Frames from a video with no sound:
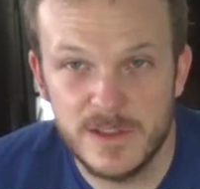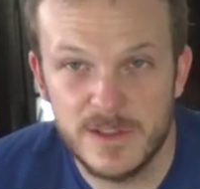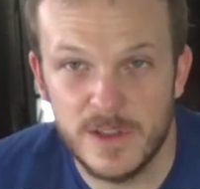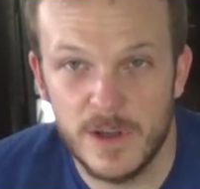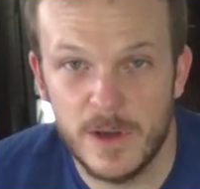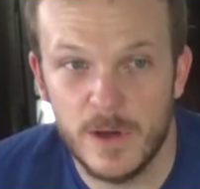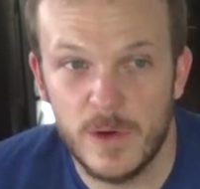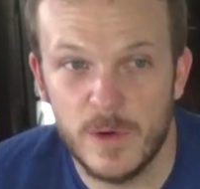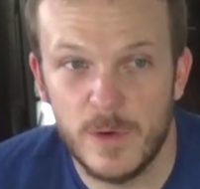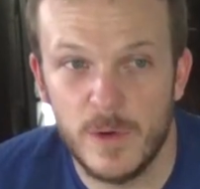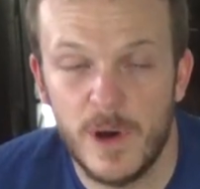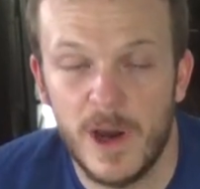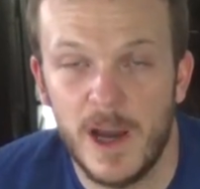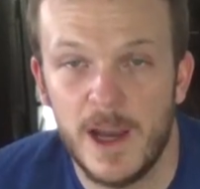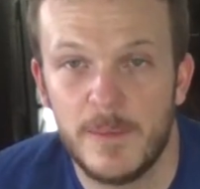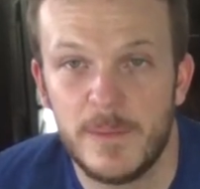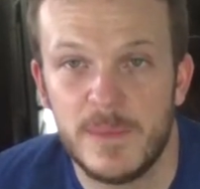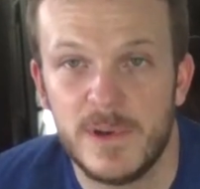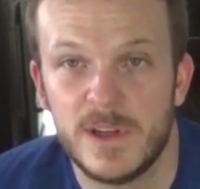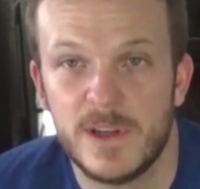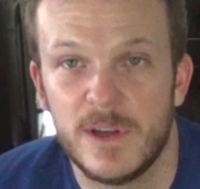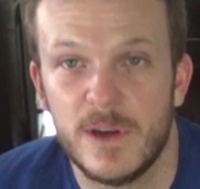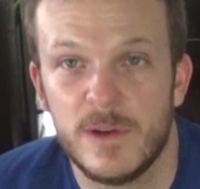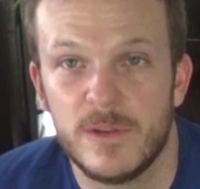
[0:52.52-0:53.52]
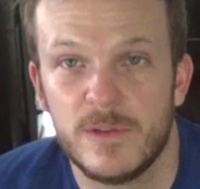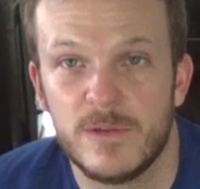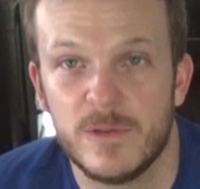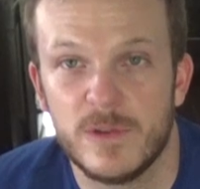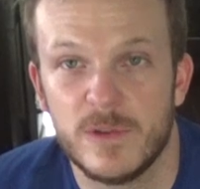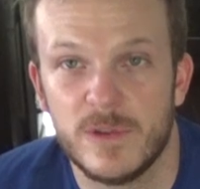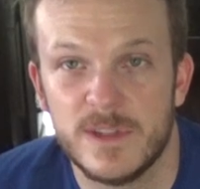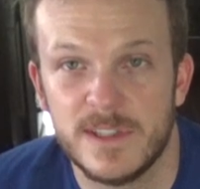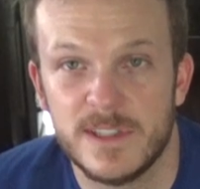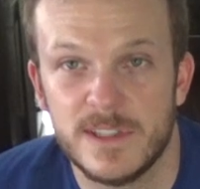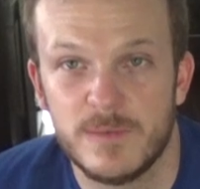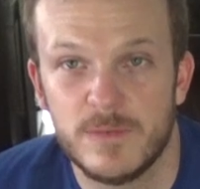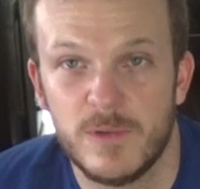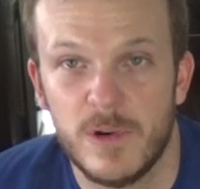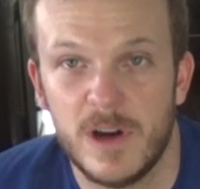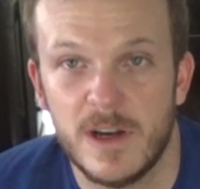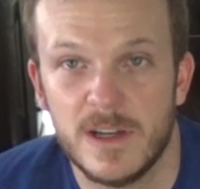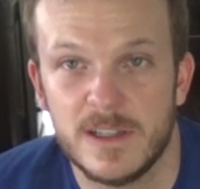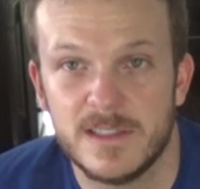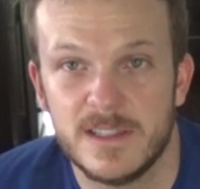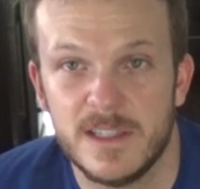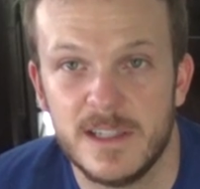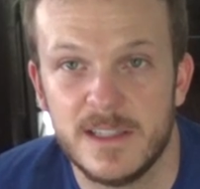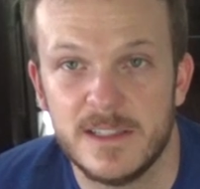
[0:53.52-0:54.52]
So I'm going to go through this
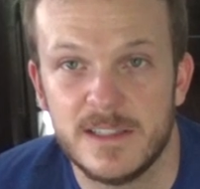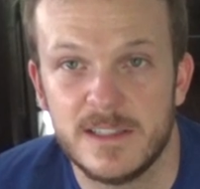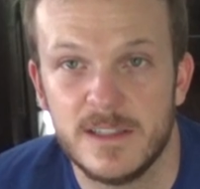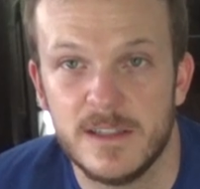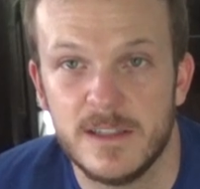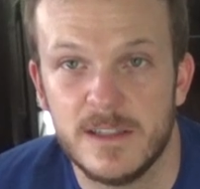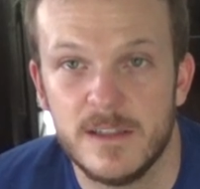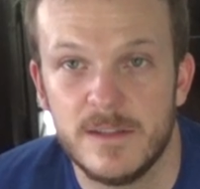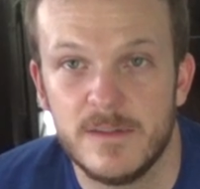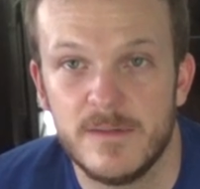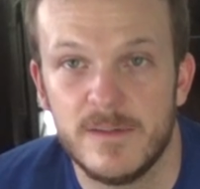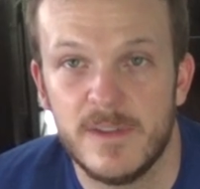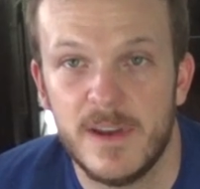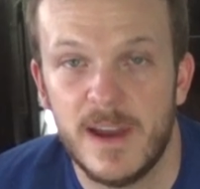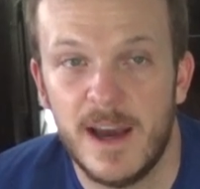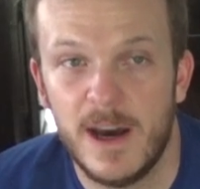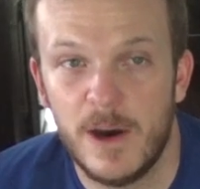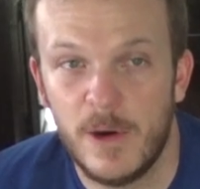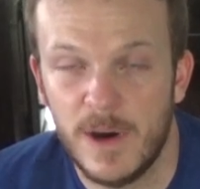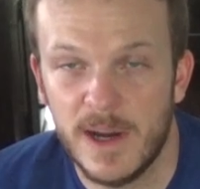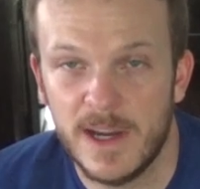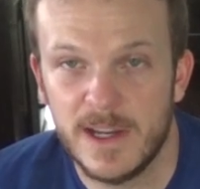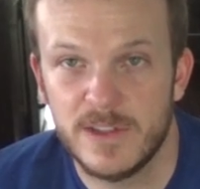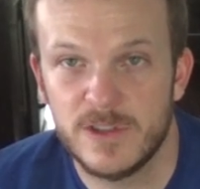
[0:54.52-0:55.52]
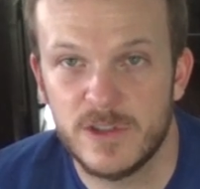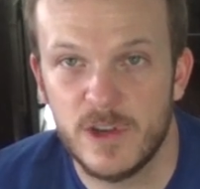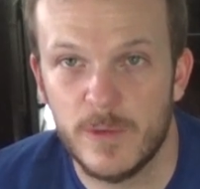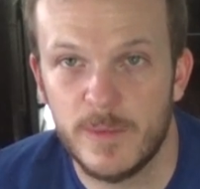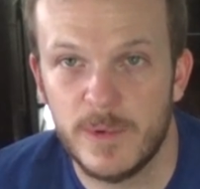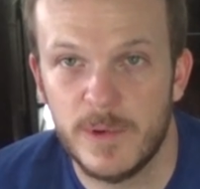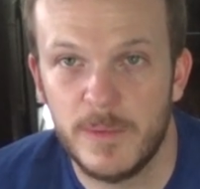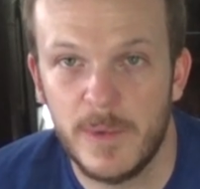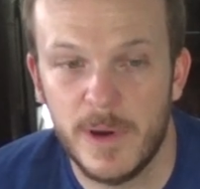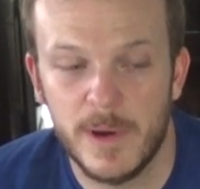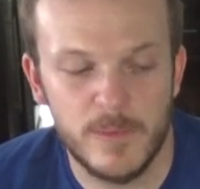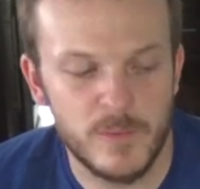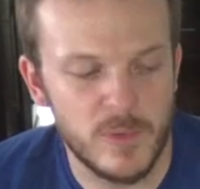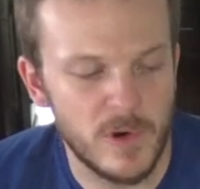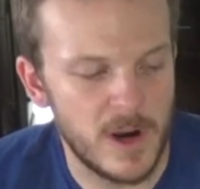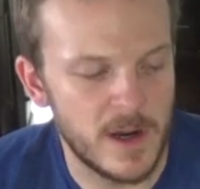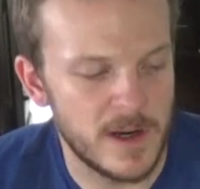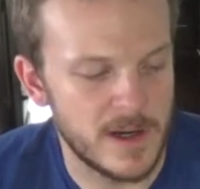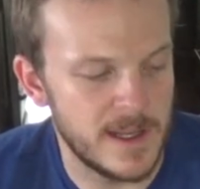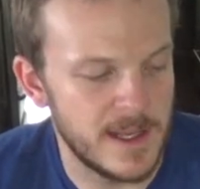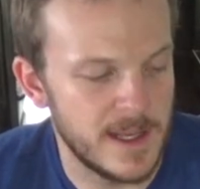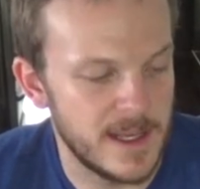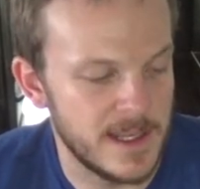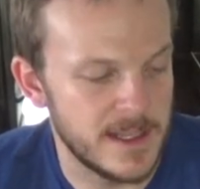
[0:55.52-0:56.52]
process of how I sharpen my
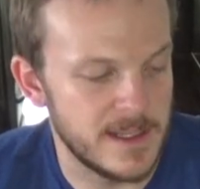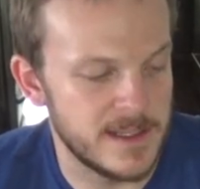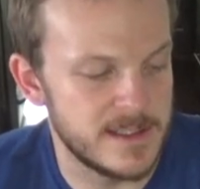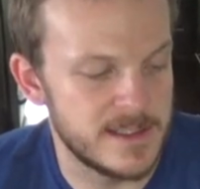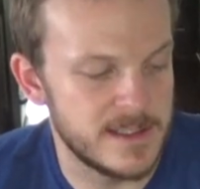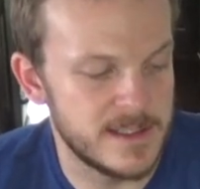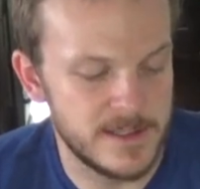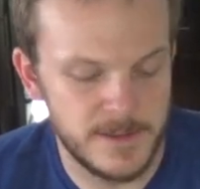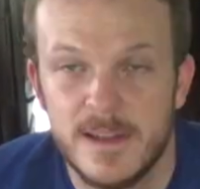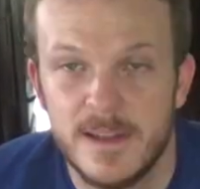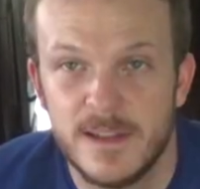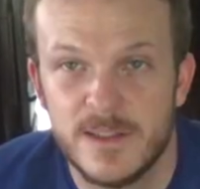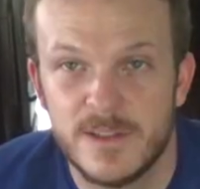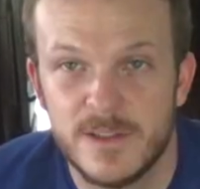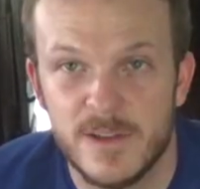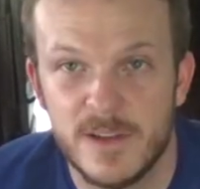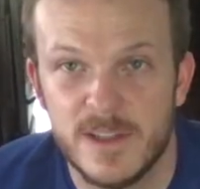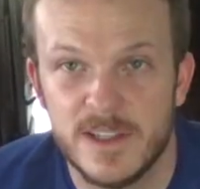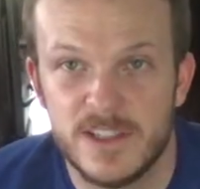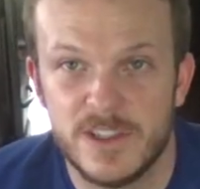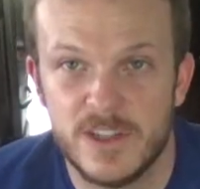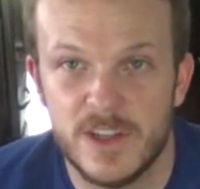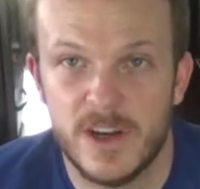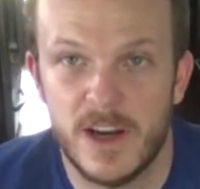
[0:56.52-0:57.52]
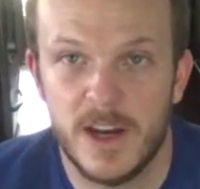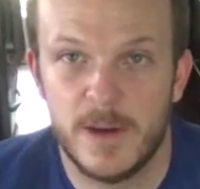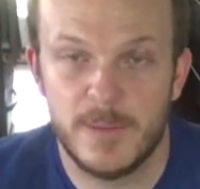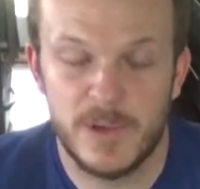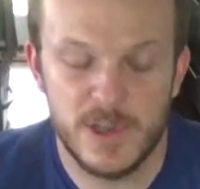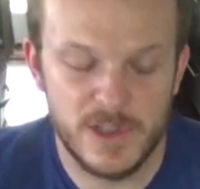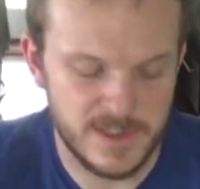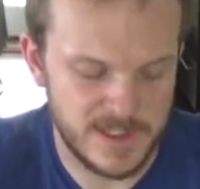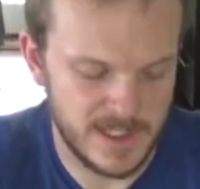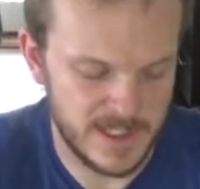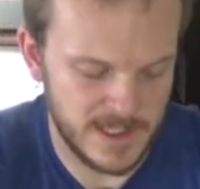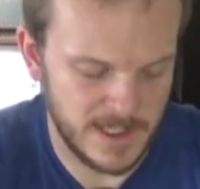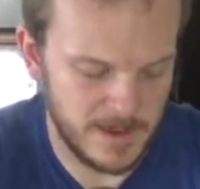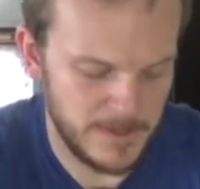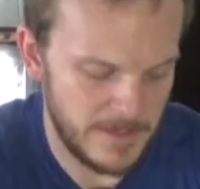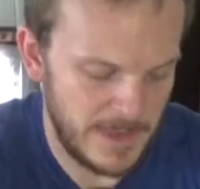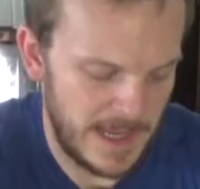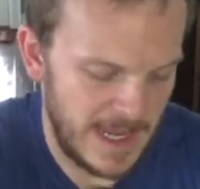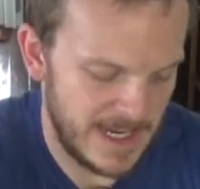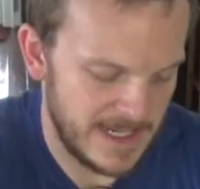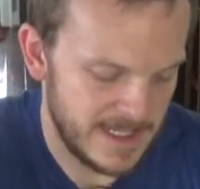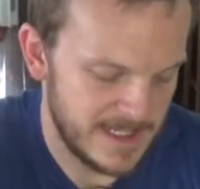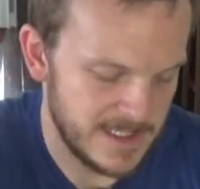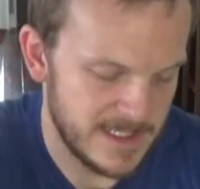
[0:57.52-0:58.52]
broadheads. So this year I'm using the
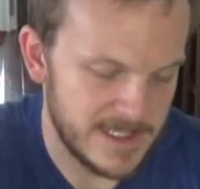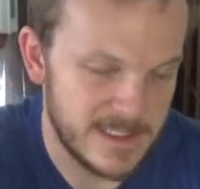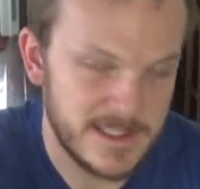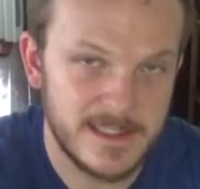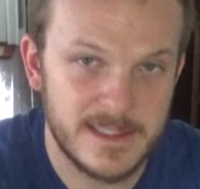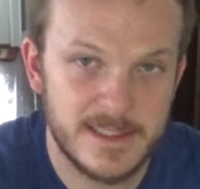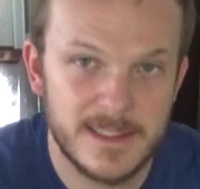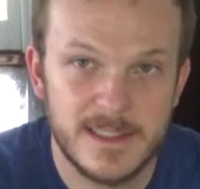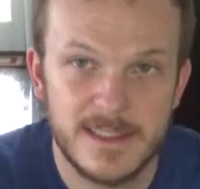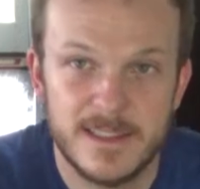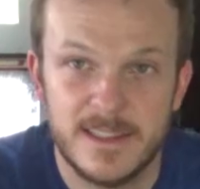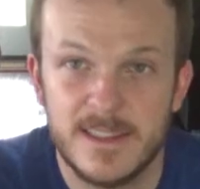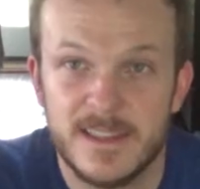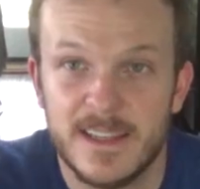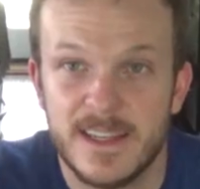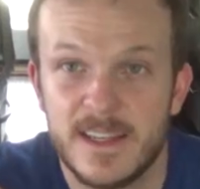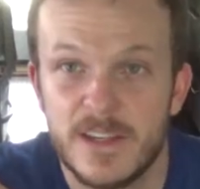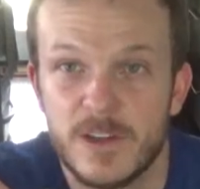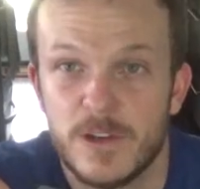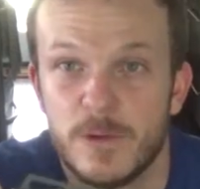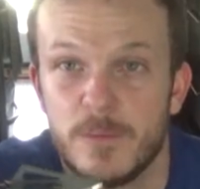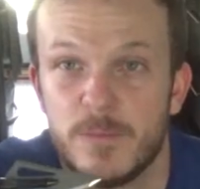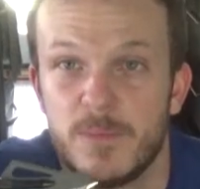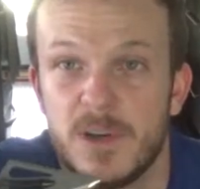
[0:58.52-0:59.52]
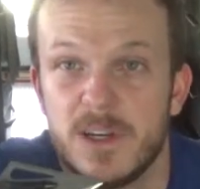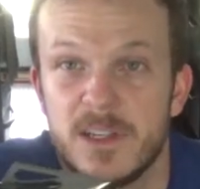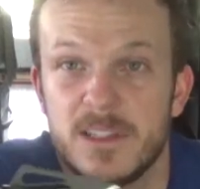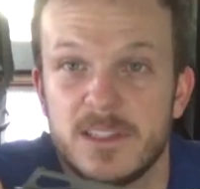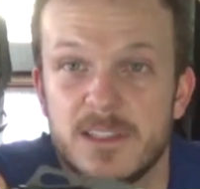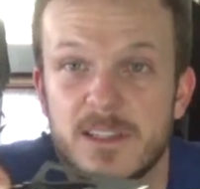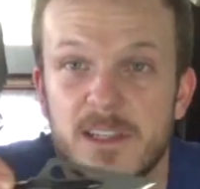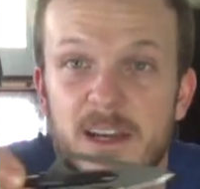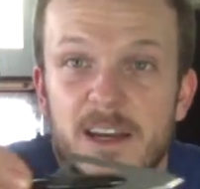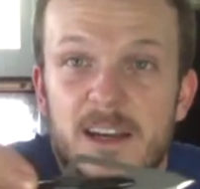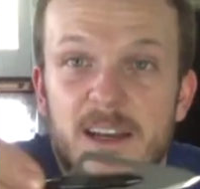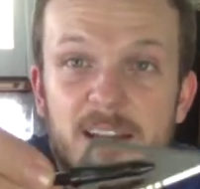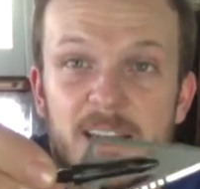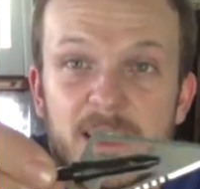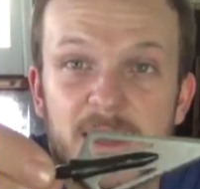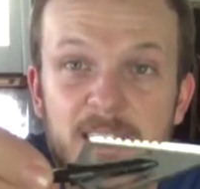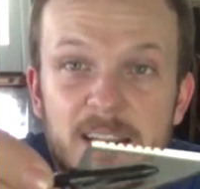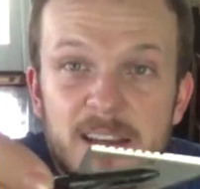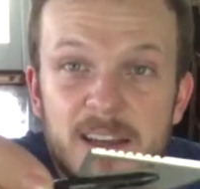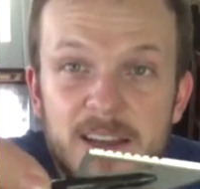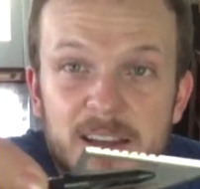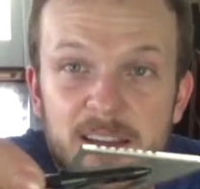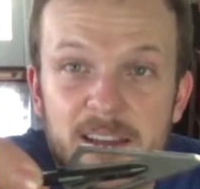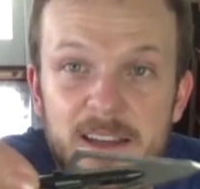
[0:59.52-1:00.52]
Magnus Stinger Buzz
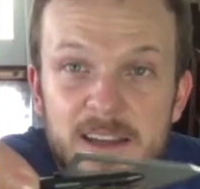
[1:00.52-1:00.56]
Cut.